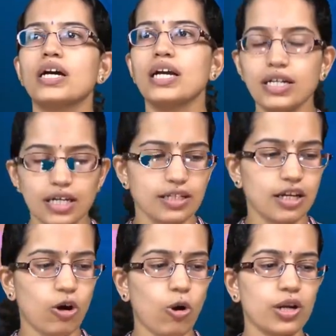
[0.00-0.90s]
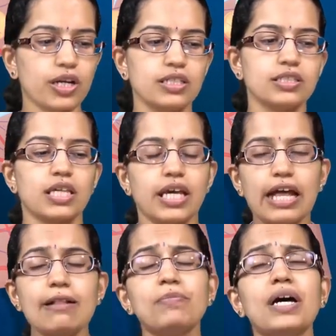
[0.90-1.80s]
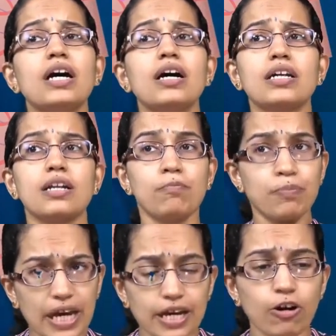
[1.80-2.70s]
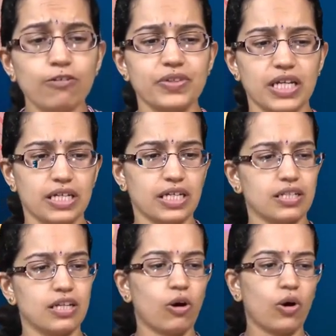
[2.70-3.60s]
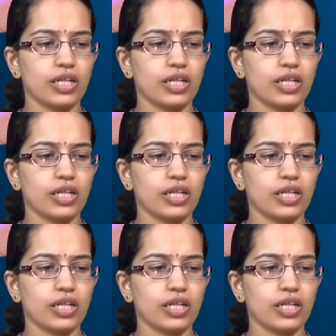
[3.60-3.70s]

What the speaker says: the internal organs, help the repair of the internal